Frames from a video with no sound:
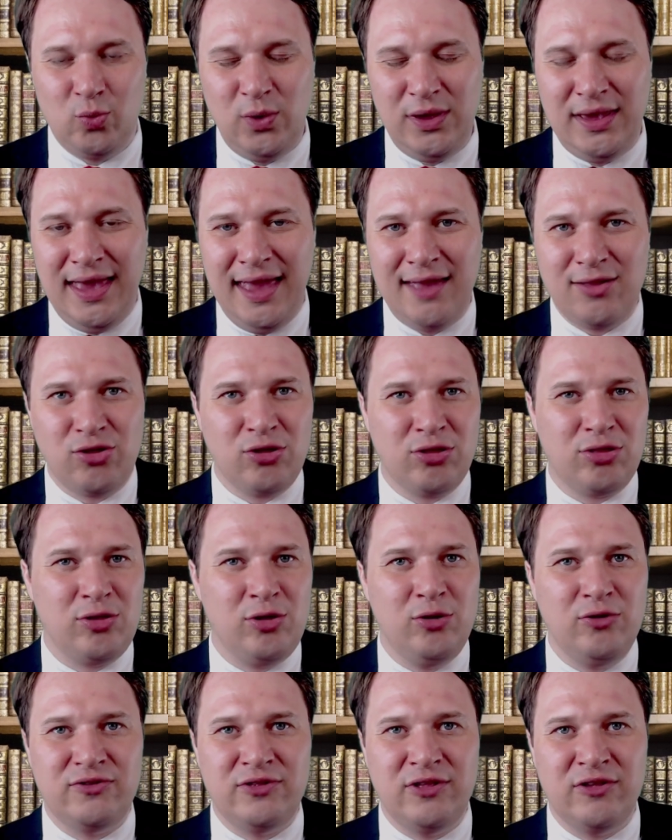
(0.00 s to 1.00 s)
We can't just
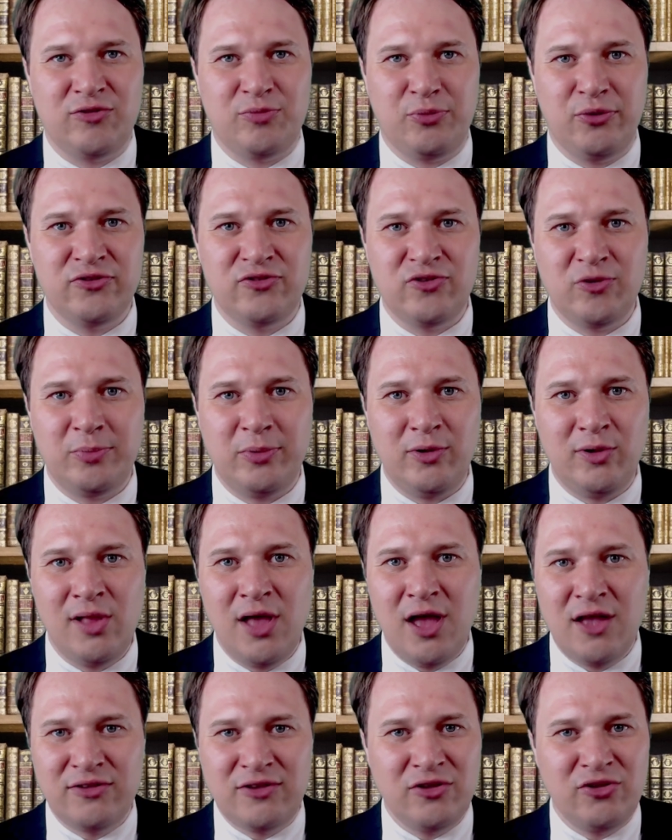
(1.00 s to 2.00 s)
use this principle
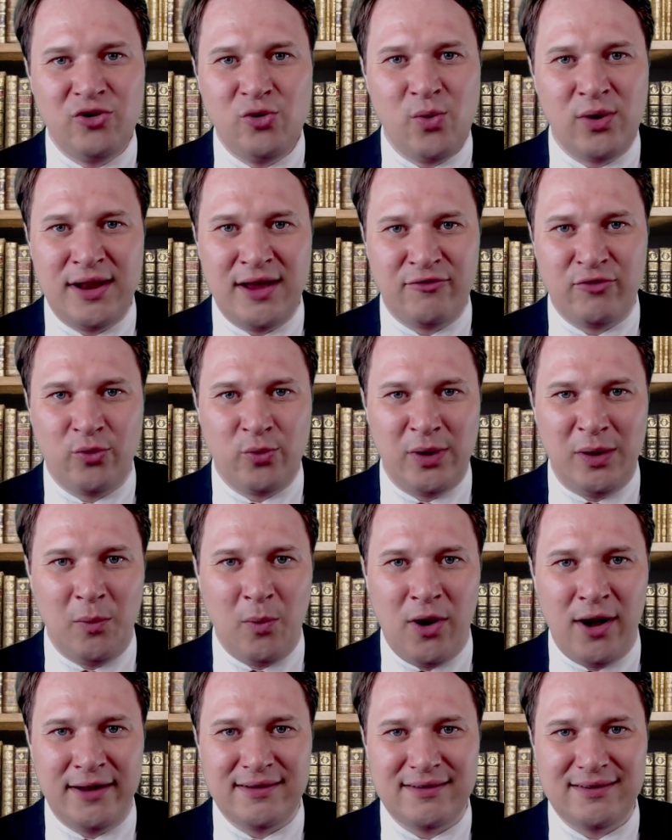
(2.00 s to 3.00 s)
to do whatever we
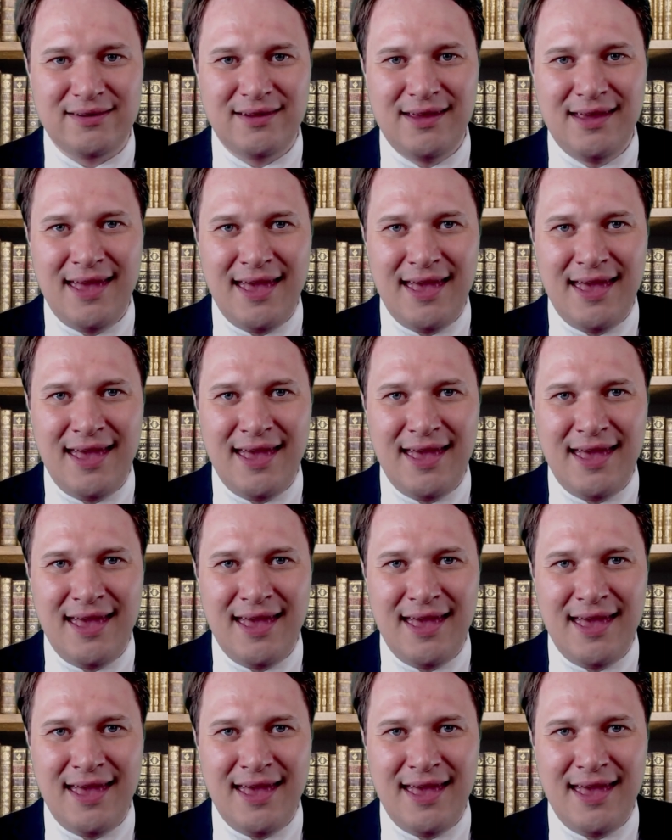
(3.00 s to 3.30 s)
want.